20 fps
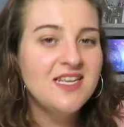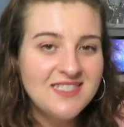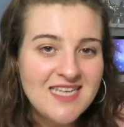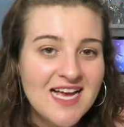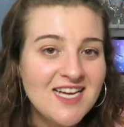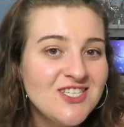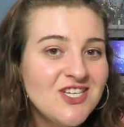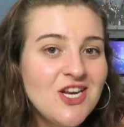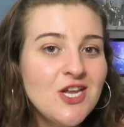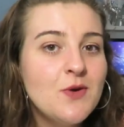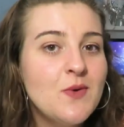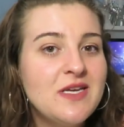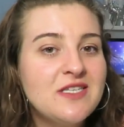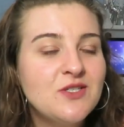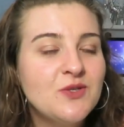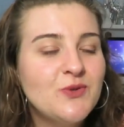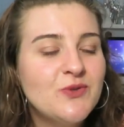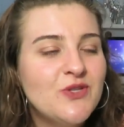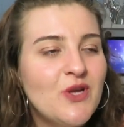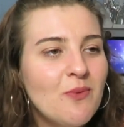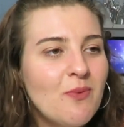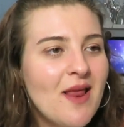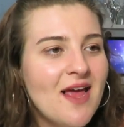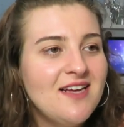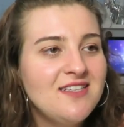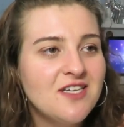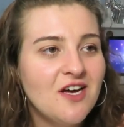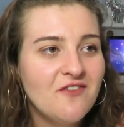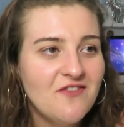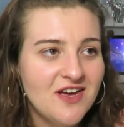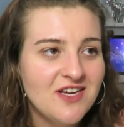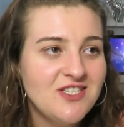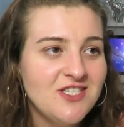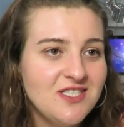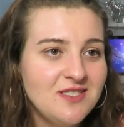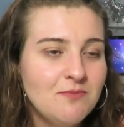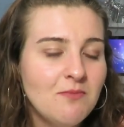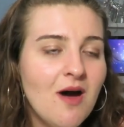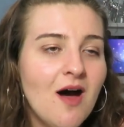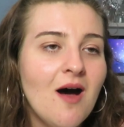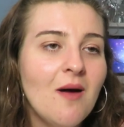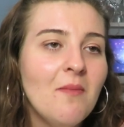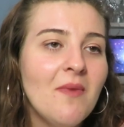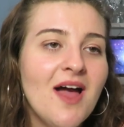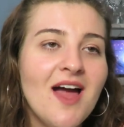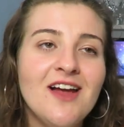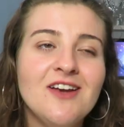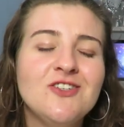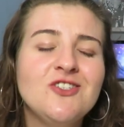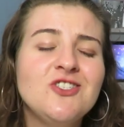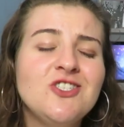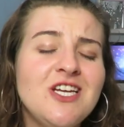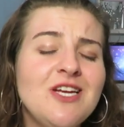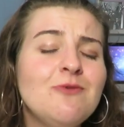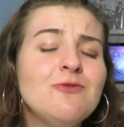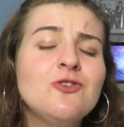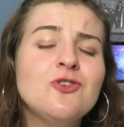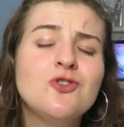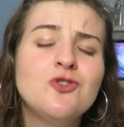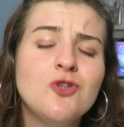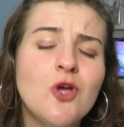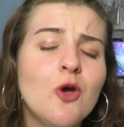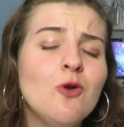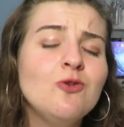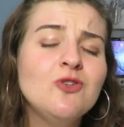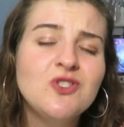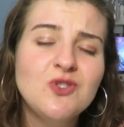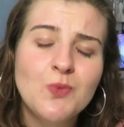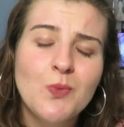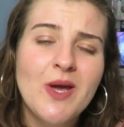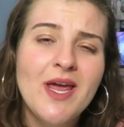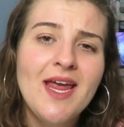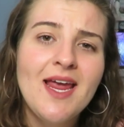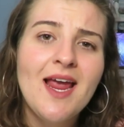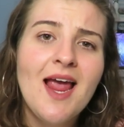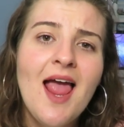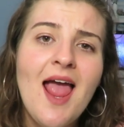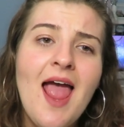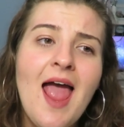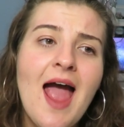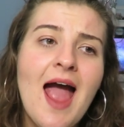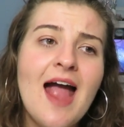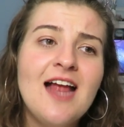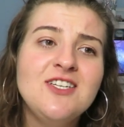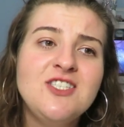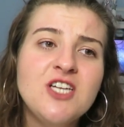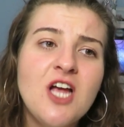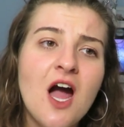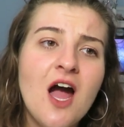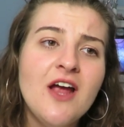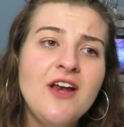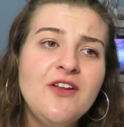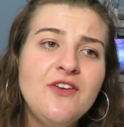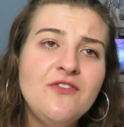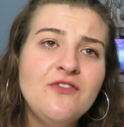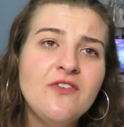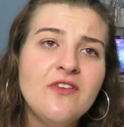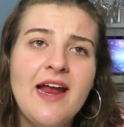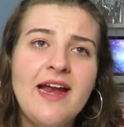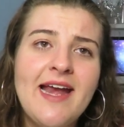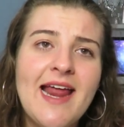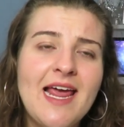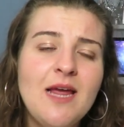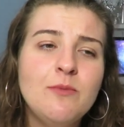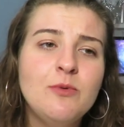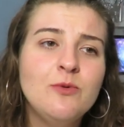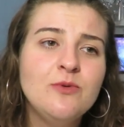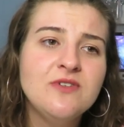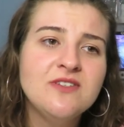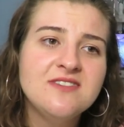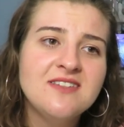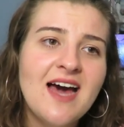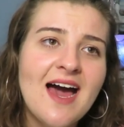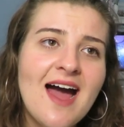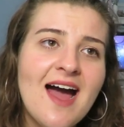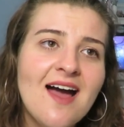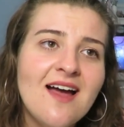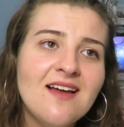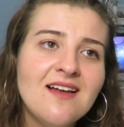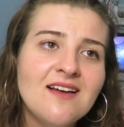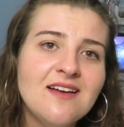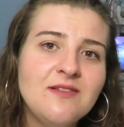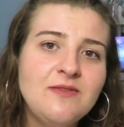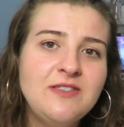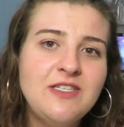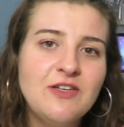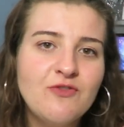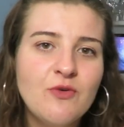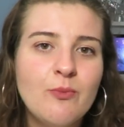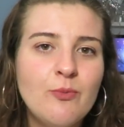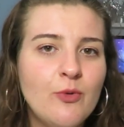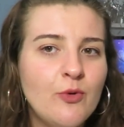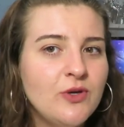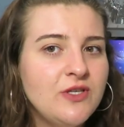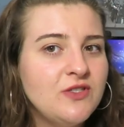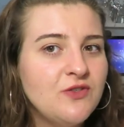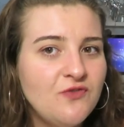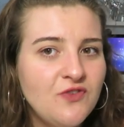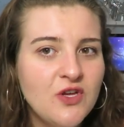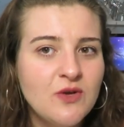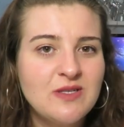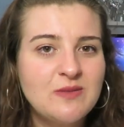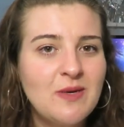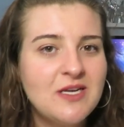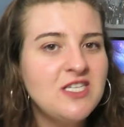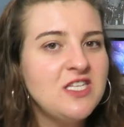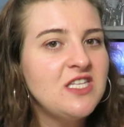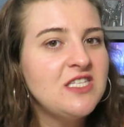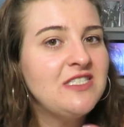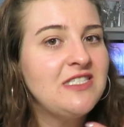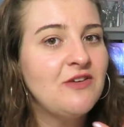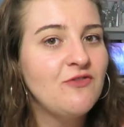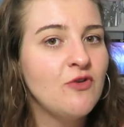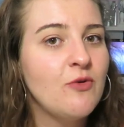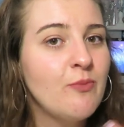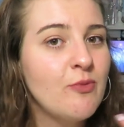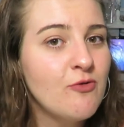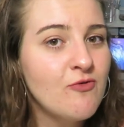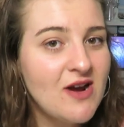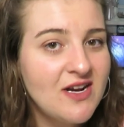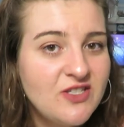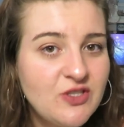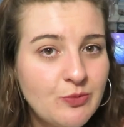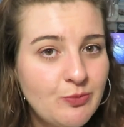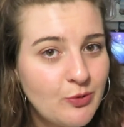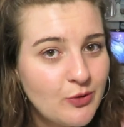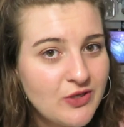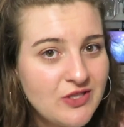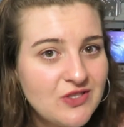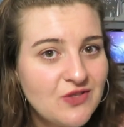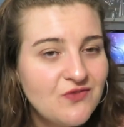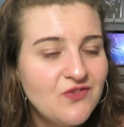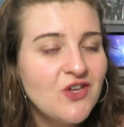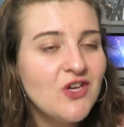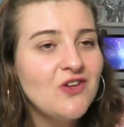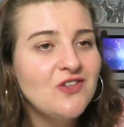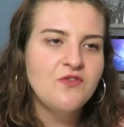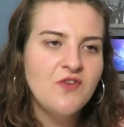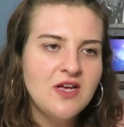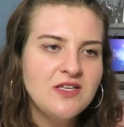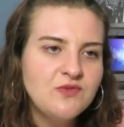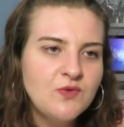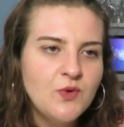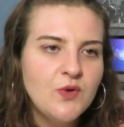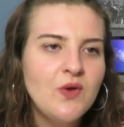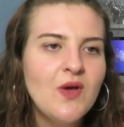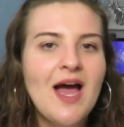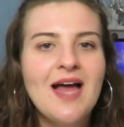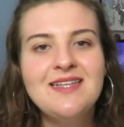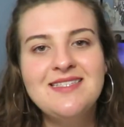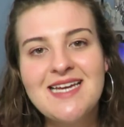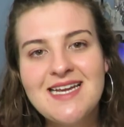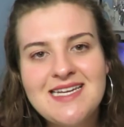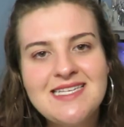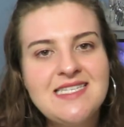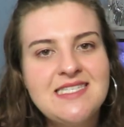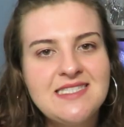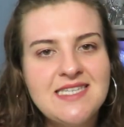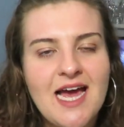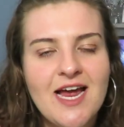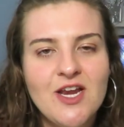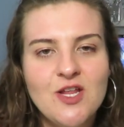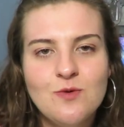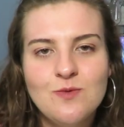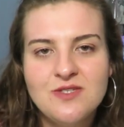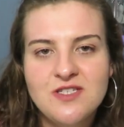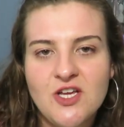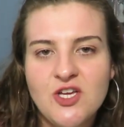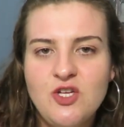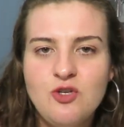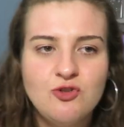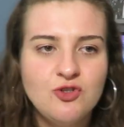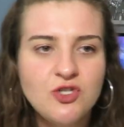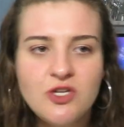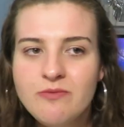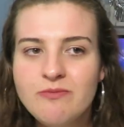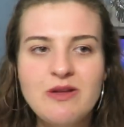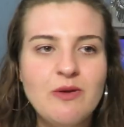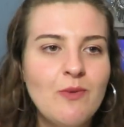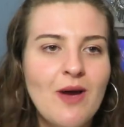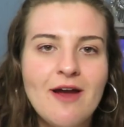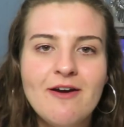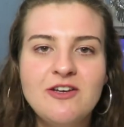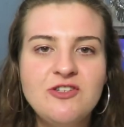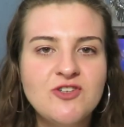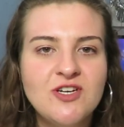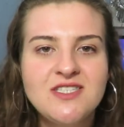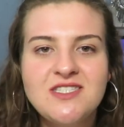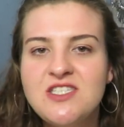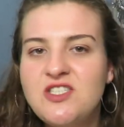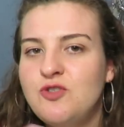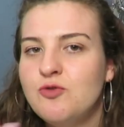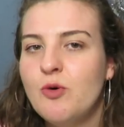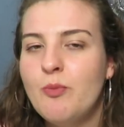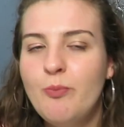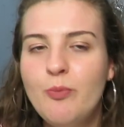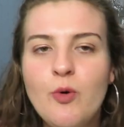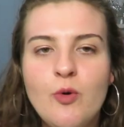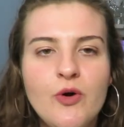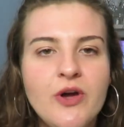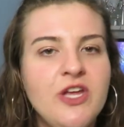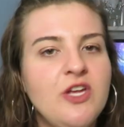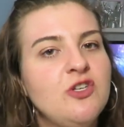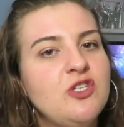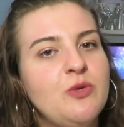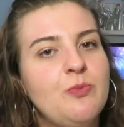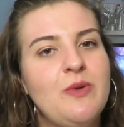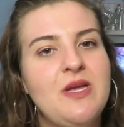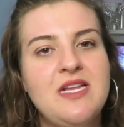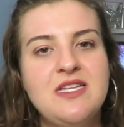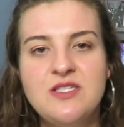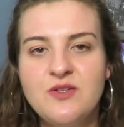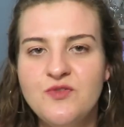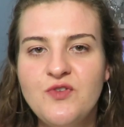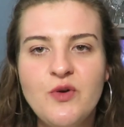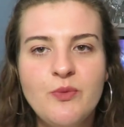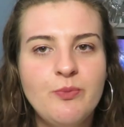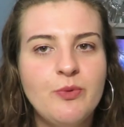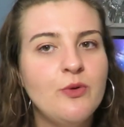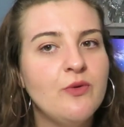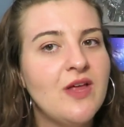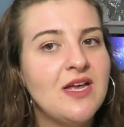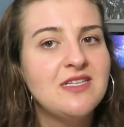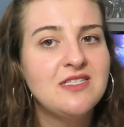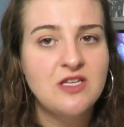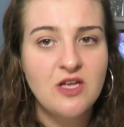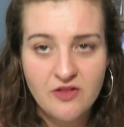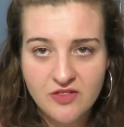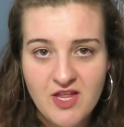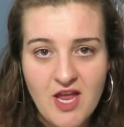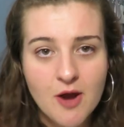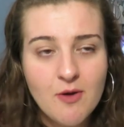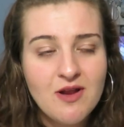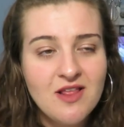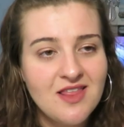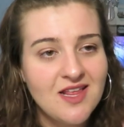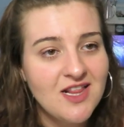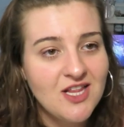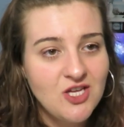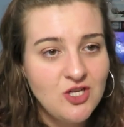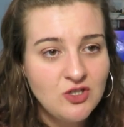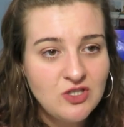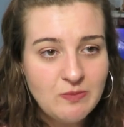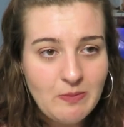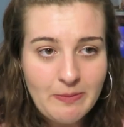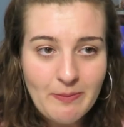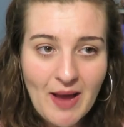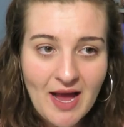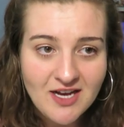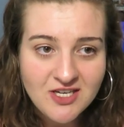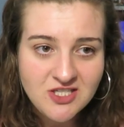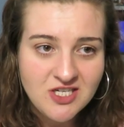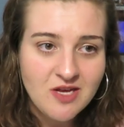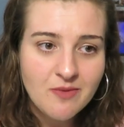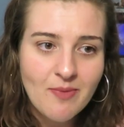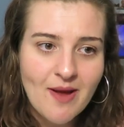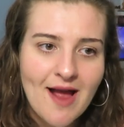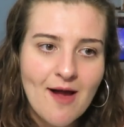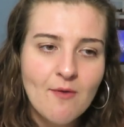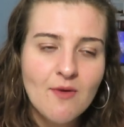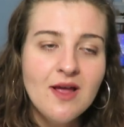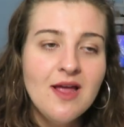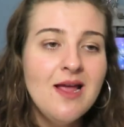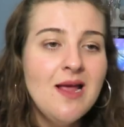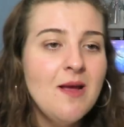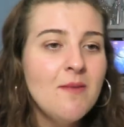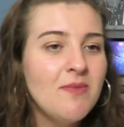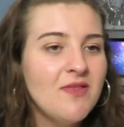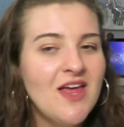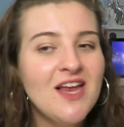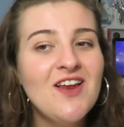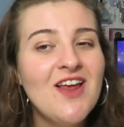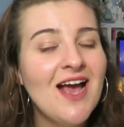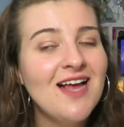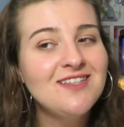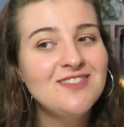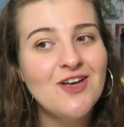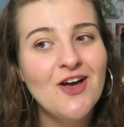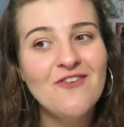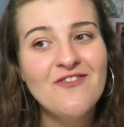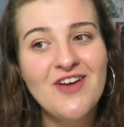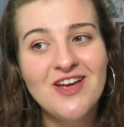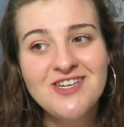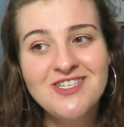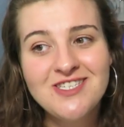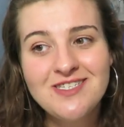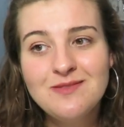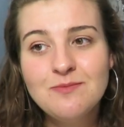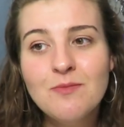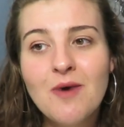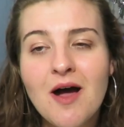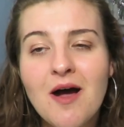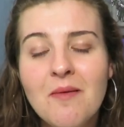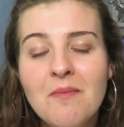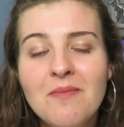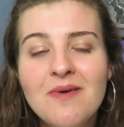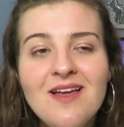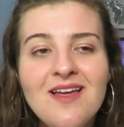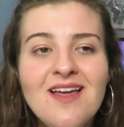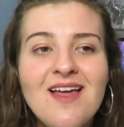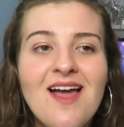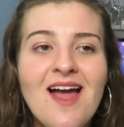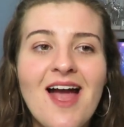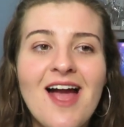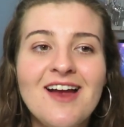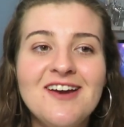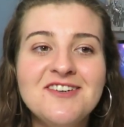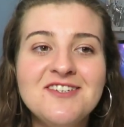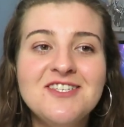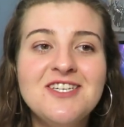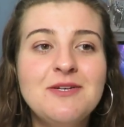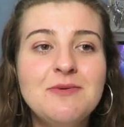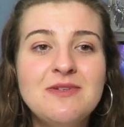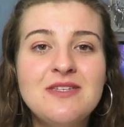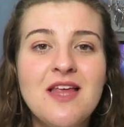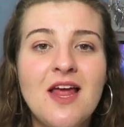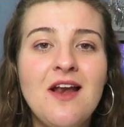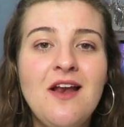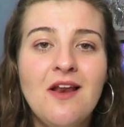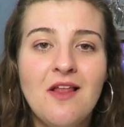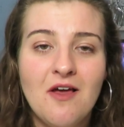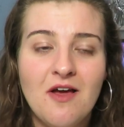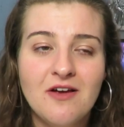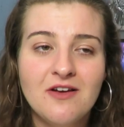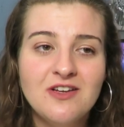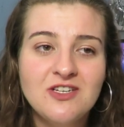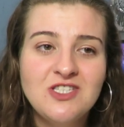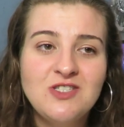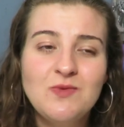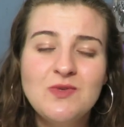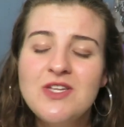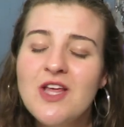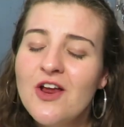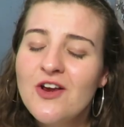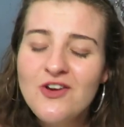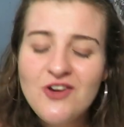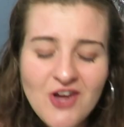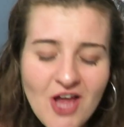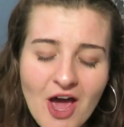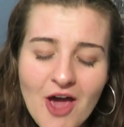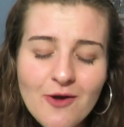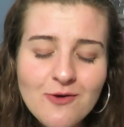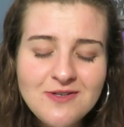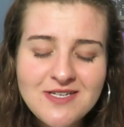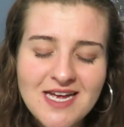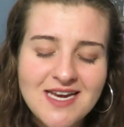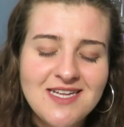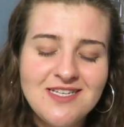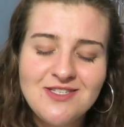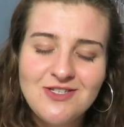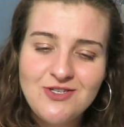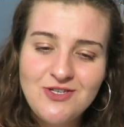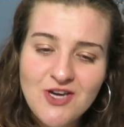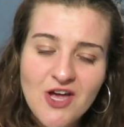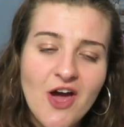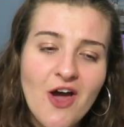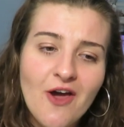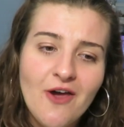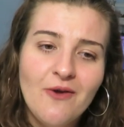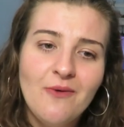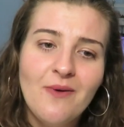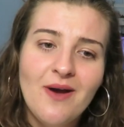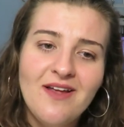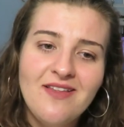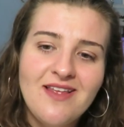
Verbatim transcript: Natasha Lewis also played Darvesh's mum, and she was so sweet, and she kind of enabled that different point of view, especially the different parental points of view. So first of all, you had Dennis's dad, who was like, you shouldn't be wearing dresses, you're a boy, you should be into football, that's the only thing that you should be passionate about. But then you had Darvesh's mum, and she was like, look, she was like, no Dennis, no.